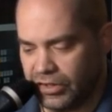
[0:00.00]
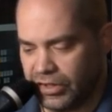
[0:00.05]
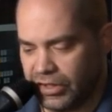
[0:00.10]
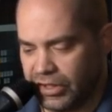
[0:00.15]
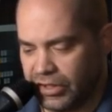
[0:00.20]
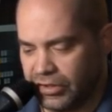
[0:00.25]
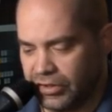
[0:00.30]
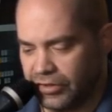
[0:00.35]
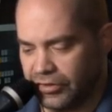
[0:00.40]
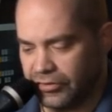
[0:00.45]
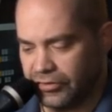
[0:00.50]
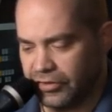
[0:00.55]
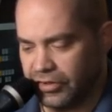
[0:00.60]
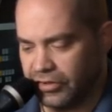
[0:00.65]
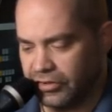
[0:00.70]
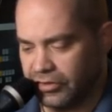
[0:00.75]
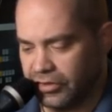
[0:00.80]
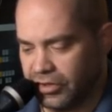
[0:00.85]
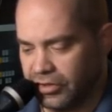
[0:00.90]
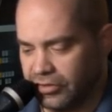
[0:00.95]
yeah, and,
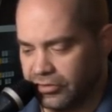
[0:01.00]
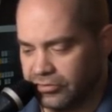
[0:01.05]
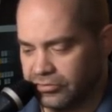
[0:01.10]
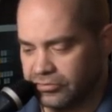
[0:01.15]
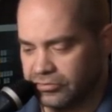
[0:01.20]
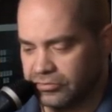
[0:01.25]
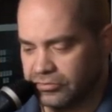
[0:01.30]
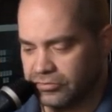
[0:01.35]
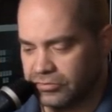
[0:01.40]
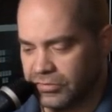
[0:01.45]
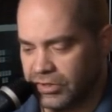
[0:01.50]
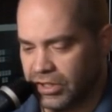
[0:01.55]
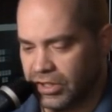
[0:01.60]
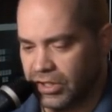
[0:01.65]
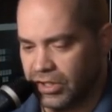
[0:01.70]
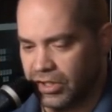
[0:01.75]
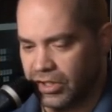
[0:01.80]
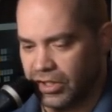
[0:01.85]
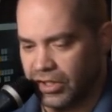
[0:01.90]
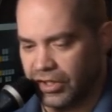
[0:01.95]
and uh,
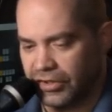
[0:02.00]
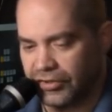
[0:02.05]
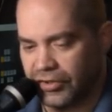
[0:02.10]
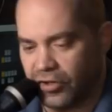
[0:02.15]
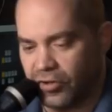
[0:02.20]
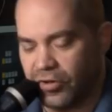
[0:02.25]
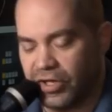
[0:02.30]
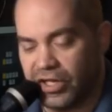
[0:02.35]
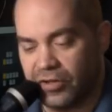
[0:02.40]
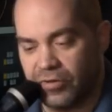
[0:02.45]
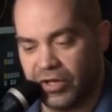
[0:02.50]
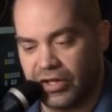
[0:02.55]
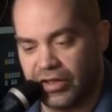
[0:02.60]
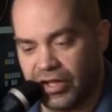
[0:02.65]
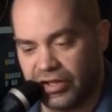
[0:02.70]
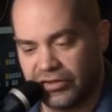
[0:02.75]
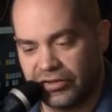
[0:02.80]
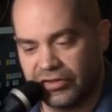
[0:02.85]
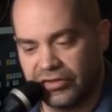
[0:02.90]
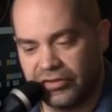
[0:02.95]
So anyway,
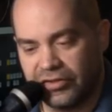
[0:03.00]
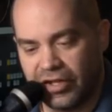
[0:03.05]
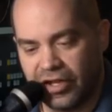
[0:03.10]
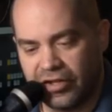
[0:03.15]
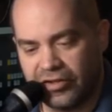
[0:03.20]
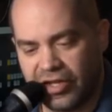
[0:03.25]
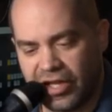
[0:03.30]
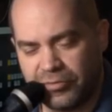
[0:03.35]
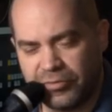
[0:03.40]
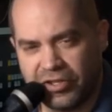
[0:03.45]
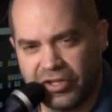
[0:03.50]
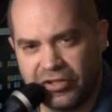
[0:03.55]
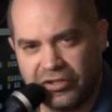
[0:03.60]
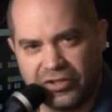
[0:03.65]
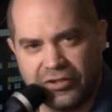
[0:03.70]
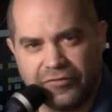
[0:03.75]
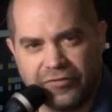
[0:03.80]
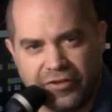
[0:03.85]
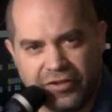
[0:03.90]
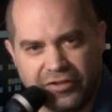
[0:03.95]
that's aimed at a
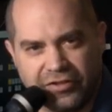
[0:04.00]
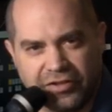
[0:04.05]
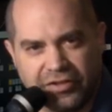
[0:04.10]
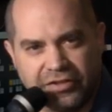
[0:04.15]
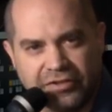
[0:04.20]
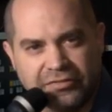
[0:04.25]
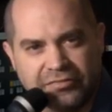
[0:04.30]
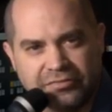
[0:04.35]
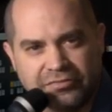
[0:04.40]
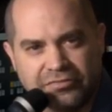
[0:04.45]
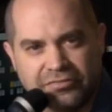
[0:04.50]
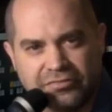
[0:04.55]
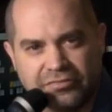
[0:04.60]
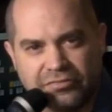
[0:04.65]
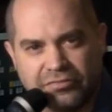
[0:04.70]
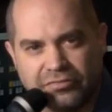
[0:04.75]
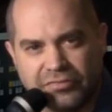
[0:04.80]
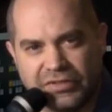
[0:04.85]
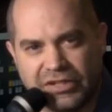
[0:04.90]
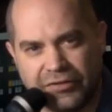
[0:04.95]
different,
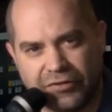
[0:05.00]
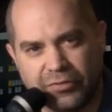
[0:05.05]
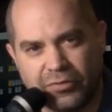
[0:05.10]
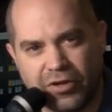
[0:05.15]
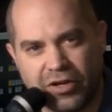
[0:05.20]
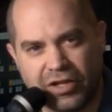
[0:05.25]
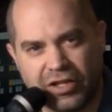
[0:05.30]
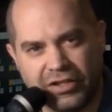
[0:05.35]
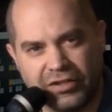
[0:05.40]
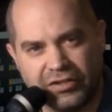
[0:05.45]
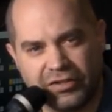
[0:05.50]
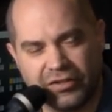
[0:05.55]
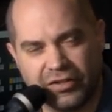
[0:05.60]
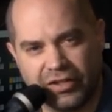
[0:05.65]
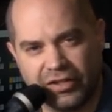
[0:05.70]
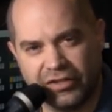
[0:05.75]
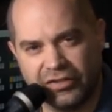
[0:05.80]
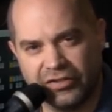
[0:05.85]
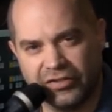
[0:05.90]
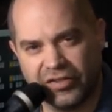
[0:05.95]
different market
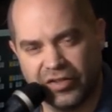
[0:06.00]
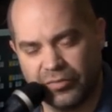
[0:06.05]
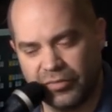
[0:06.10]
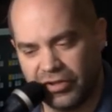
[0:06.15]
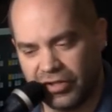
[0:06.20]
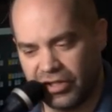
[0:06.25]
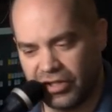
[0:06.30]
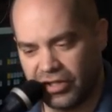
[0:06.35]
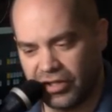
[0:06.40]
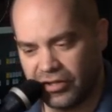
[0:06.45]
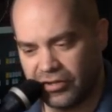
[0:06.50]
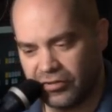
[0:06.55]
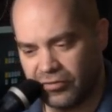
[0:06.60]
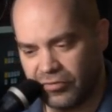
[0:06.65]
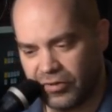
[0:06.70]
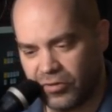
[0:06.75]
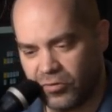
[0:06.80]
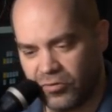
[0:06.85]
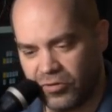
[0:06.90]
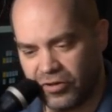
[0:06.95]
than some of the other
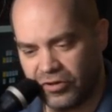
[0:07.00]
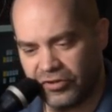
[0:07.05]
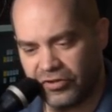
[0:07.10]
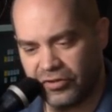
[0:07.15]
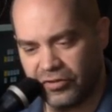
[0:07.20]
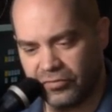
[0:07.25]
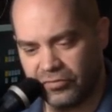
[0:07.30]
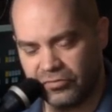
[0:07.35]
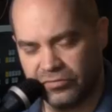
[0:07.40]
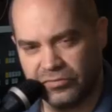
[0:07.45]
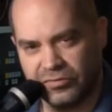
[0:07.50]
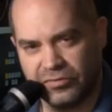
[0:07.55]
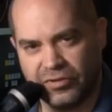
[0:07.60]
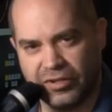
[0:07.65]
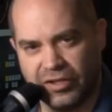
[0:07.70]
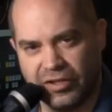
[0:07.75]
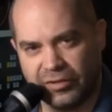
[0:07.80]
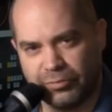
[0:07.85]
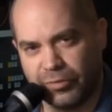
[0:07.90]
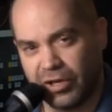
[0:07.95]
recorders that,
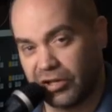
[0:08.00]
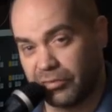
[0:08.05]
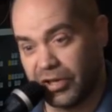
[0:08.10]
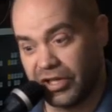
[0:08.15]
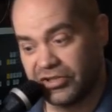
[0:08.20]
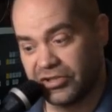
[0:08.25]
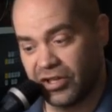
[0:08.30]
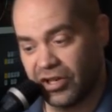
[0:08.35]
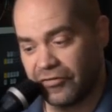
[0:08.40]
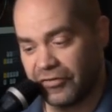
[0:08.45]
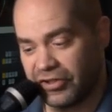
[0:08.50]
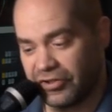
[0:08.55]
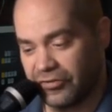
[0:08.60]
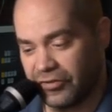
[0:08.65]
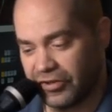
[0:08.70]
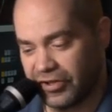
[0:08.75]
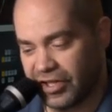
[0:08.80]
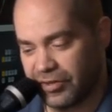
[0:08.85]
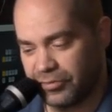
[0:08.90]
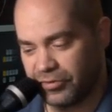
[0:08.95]
like Blackmagic offers,
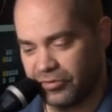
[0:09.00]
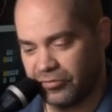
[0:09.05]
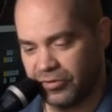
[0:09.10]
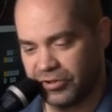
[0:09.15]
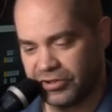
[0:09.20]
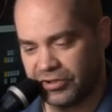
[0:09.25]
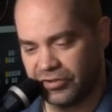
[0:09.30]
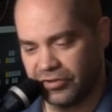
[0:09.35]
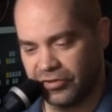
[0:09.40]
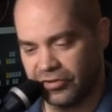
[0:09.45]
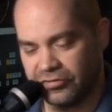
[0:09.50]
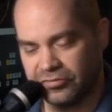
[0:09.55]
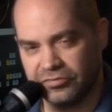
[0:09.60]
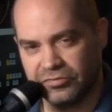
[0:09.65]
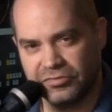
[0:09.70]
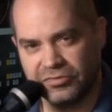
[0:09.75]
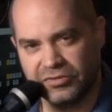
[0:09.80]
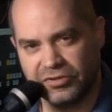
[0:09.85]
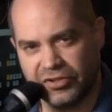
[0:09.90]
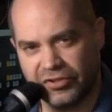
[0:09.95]
for example, which are
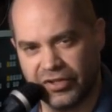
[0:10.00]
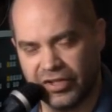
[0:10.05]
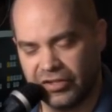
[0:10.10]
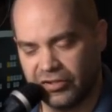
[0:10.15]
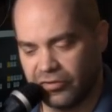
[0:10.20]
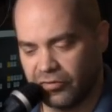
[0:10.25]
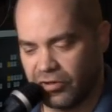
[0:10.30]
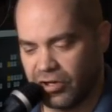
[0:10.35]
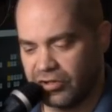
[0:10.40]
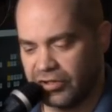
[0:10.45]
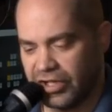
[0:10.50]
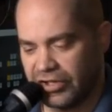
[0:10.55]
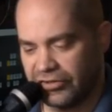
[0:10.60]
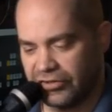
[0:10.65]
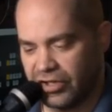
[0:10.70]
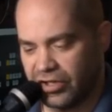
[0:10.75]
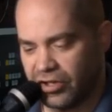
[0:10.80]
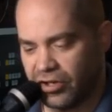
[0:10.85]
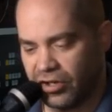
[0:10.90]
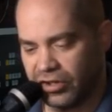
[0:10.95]
designed around S
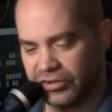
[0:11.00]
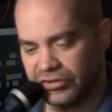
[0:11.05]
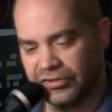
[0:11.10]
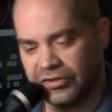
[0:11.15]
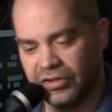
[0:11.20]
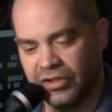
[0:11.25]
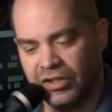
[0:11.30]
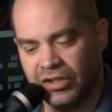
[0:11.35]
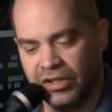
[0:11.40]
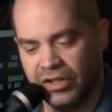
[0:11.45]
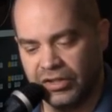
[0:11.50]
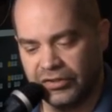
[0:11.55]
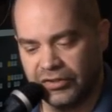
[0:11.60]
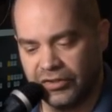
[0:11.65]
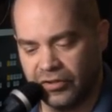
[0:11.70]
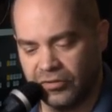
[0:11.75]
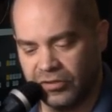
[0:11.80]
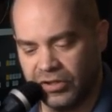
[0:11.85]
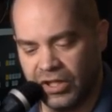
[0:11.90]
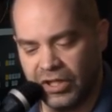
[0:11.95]
D cards.
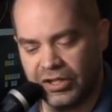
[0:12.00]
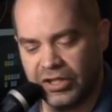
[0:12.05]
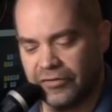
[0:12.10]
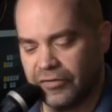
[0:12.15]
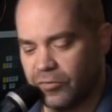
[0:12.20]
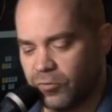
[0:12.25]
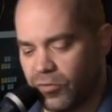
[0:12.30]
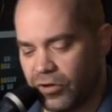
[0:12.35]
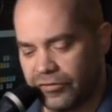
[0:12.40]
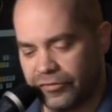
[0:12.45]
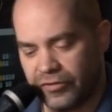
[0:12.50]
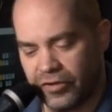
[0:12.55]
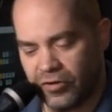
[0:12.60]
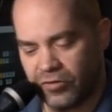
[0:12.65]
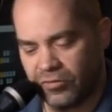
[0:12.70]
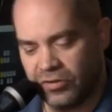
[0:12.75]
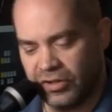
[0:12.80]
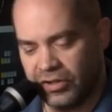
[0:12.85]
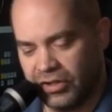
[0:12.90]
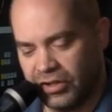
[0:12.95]
So different
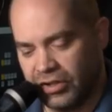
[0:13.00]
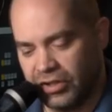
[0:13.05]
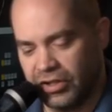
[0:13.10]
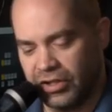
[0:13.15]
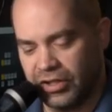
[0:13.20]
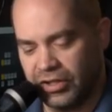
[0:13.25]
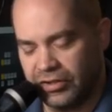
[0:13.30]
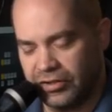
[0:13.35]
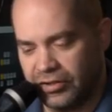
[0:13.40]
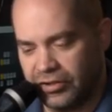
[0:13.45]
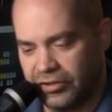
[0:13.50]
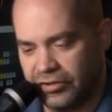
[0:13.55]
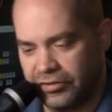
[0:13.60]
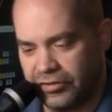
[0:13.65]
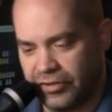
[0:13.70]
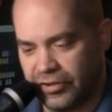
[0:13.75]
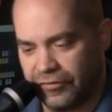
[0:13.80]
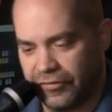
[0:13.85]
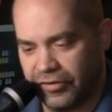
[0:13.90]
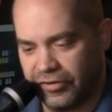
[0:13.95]
workflow, uh,
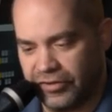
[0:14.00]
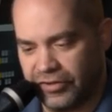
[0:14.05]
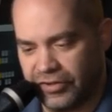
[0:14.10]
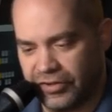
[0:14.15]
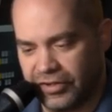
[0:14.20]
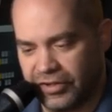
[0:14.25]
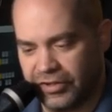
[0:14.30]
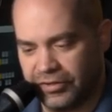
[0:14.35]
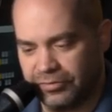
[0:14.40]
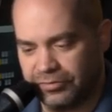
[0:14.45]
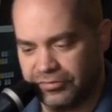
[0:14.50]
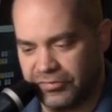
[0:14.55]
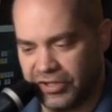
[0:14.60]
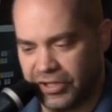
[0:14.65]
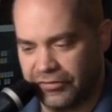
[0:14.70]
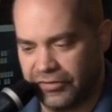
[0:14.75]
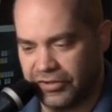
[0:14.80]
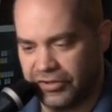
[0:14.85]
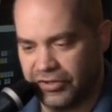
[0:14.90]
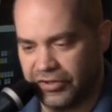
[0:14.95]
different, uh,
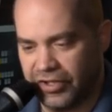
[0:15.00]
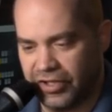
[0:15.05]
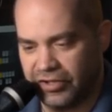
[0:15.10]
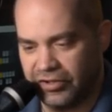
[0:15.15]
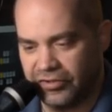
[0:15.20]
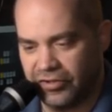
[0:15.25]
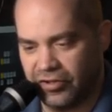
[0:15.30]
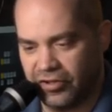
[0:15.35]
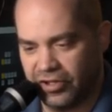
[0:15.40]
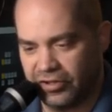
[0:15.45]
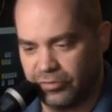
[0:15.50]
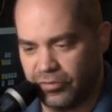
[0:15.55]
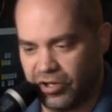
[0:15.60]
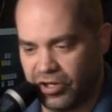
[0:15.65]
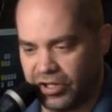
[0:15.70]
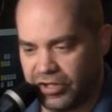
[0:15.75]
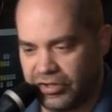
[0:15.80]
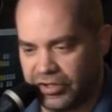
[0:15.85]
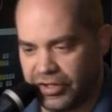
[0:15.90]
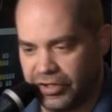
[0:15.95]
different intended target
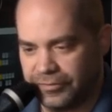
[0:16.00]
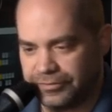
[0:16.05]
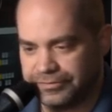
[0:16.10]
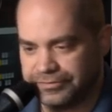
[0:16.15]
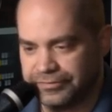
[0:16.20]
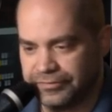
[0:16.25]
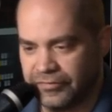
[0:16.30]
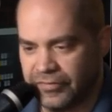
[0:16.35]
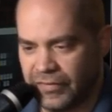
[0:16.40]
market there.